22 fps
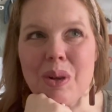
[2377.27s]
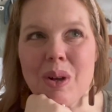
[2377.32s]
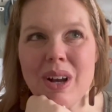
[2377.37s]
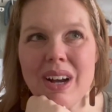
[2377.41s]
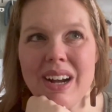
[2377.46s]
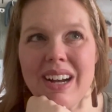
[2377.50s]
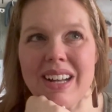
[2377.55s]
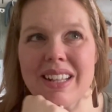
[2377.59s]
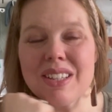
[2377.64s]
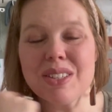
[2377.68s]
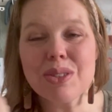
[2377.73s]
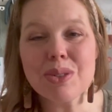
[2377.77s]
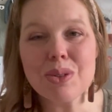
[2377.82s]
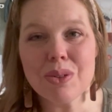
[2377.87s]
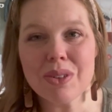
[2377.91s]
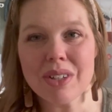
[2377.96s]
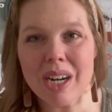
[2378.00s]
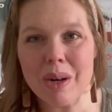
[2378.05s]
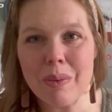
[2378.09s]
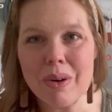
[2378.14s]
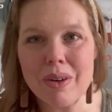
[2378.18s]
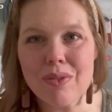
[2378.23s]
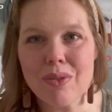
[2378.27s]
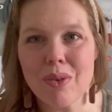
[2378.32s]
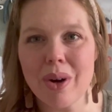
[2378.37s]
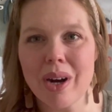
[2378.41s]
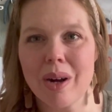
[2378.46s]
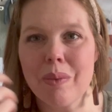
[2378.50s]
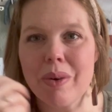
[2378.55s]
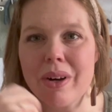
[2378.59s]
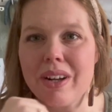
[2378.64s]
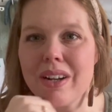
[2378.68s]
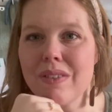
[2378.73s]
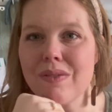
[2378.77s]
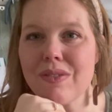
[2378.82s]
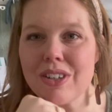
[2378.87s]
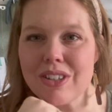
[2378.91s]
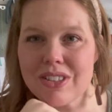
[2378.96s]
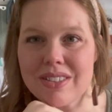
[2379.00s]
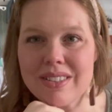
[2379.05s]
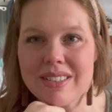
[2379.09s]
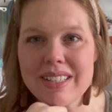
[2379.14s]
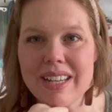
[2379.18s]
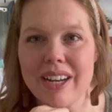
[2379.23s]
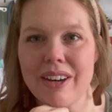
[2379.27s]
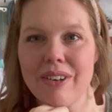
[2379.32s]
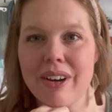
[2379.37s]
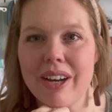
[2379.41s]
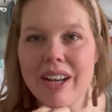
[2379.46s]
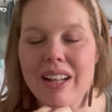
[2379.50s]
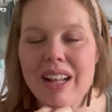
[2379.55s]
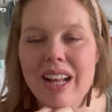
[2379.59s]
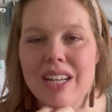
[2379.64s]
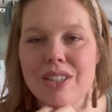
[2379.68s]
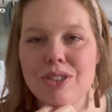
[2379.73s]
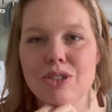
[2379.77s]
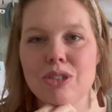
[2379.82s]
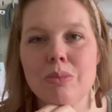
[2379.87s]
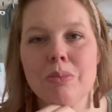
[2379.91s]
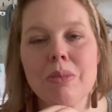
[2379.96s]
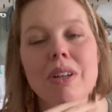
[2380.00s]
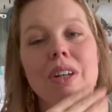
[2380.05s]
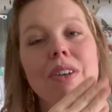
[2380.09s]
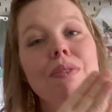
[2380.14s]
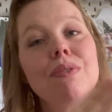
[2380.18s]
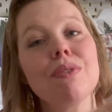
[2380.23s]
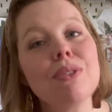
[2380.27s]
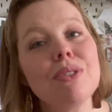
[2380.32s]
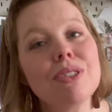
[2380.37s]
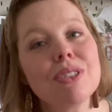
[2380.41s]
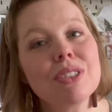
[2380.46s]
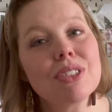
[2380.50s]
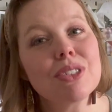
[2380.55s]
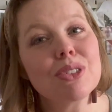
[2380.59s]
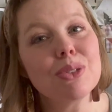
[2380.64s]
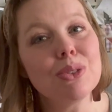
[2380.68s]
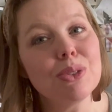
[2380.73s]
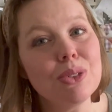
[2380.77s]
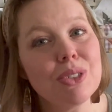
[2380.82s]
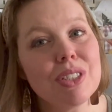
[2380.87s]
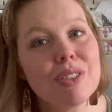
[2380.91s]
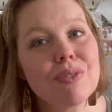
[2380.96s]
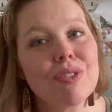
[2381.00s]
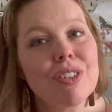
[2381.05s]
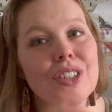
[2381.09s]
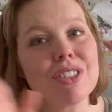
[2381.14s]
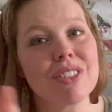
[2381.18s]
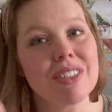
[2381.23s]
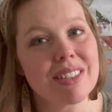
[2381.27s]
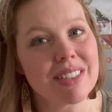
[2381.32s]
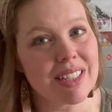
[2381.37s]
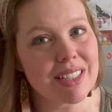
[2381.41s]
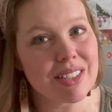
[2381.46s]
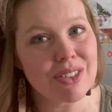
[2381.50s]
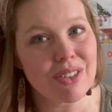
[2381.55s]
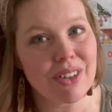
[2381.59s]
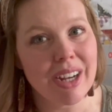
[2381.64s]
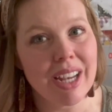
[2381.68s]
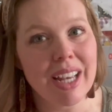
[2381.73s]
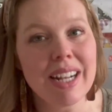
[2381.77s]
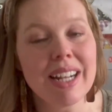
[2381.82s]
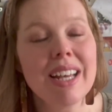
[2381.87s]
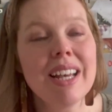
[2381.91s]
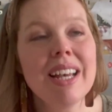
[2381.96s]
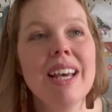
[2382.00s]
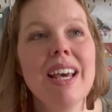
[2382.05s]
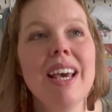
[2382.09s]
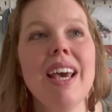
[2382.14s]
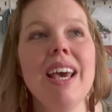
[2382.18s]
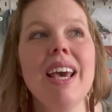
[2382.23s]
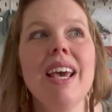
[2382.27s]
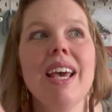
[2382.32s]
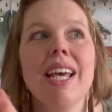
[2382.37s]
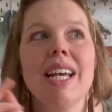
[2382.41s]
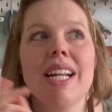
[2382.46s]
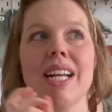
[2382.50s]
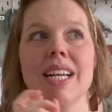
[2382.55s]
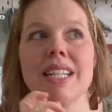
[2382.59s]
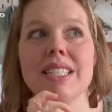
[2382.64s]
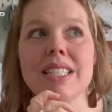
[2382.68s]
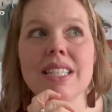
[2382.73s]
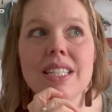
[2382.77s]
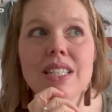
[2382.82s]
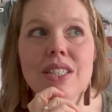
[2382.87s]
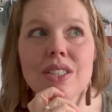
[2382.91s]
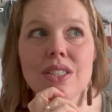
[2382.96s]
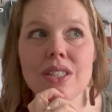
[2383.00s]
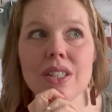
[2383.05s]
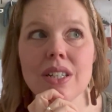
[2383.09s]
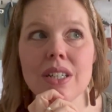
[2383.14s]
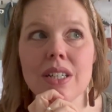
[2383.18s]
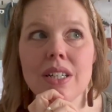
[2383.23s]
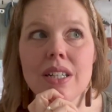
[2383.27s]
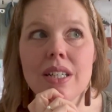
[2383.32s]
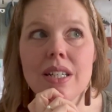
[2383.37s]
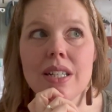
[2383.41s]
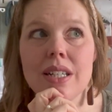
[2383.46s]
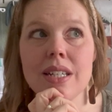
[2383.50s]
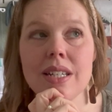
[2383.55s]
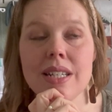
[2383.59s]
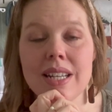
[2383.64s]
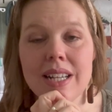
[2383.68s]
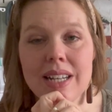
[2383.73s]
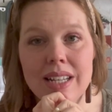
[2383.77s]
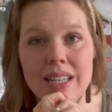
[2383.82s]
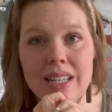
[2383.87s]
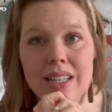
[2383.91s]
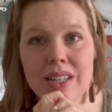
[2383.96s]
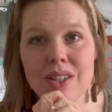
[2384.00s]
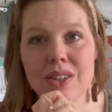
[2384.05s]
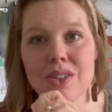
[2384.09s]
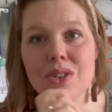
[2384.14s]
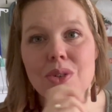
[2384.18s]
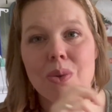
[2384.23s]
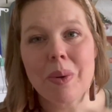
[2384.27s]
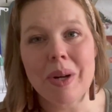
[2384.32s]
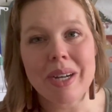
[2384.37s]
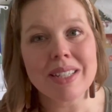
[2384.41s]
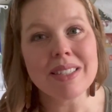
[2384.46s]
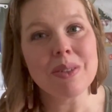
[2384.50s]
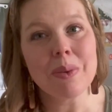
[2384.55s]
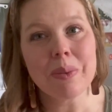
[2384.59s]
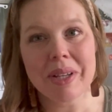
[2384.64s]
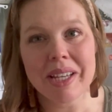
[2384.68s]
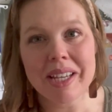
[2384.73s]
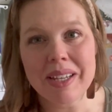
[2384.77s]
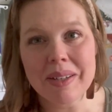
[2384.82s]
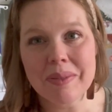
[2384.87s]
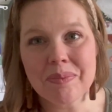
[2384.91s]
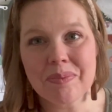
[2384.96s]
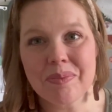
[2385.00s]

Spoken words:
At the school that I work for, I work in a first and second grade classroom, but our full school is first to sixth grade, and I teach knitting twice a week.